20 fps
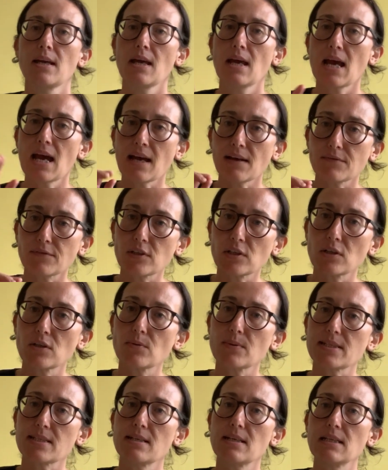Have you
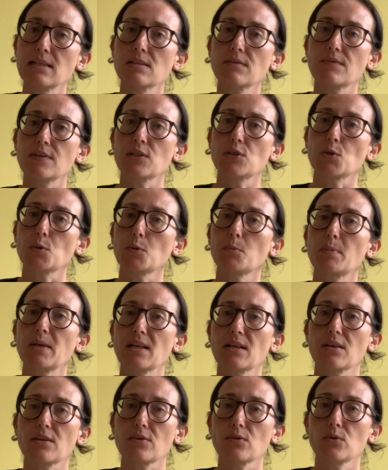as an individual
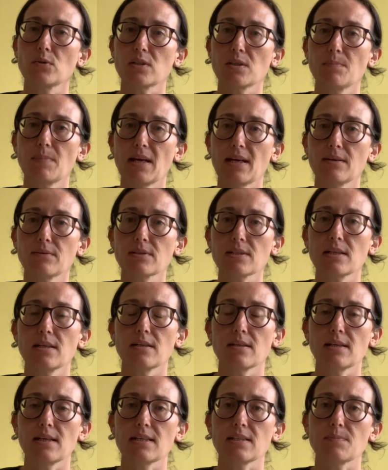been thought about and
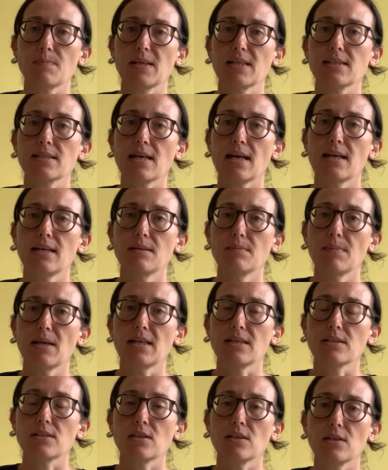things been
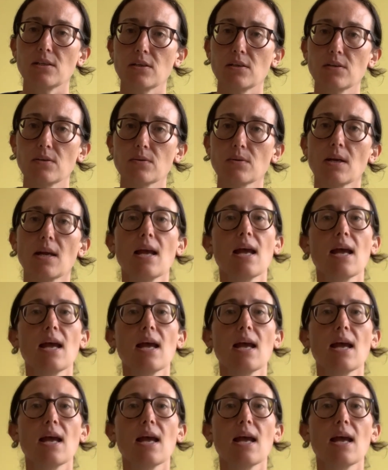tailor-made to you?